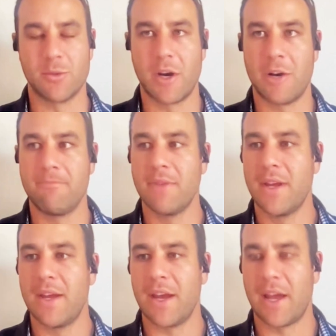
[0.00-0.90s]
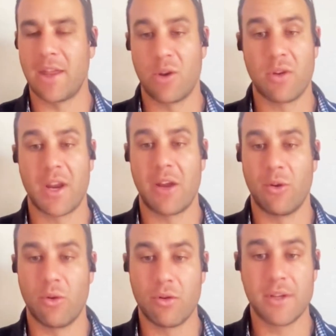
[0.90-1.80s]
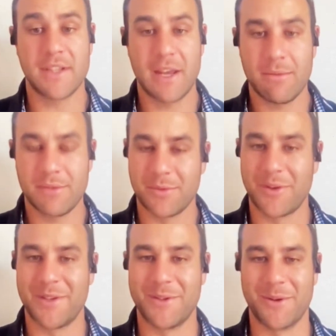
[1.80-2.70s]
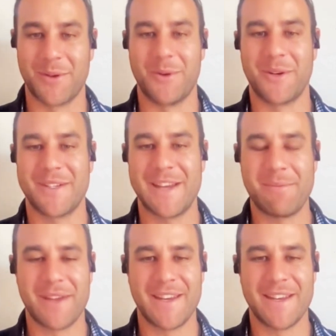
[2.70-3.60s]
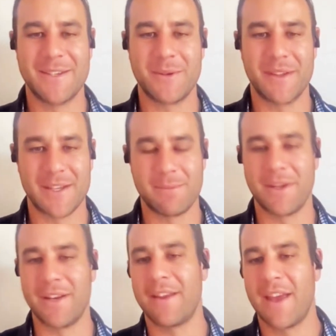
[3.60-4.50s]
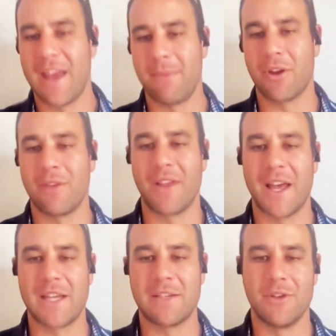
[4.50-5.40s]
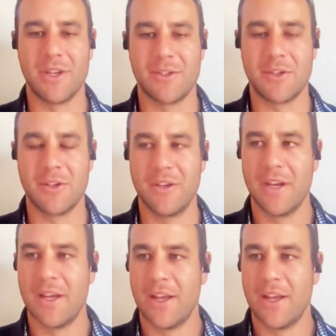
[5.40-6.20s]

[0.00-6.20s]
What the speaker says: well. They'll look at our law exams. We've got to do a law exam leading into it, and that's been happening over the last few years too.